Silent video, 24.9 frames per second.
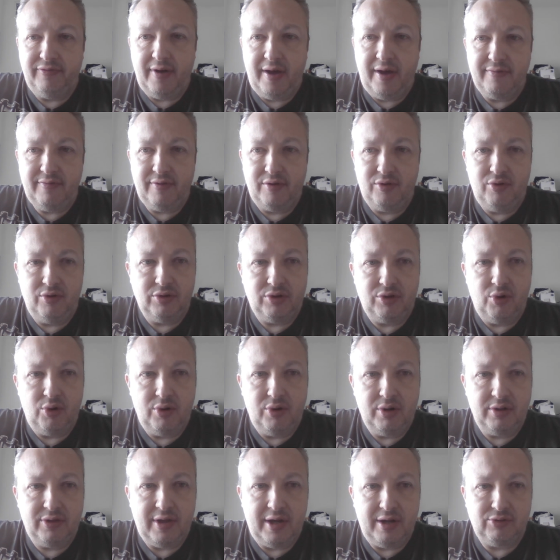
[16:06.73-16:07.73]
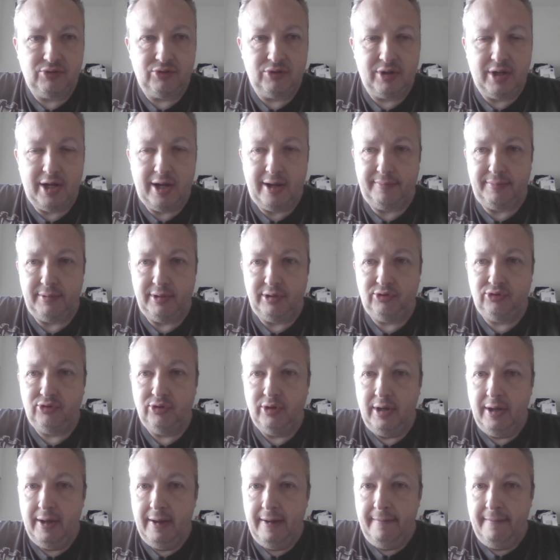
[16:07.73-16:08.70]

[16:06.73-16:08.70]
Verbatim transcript: 530,000 copies.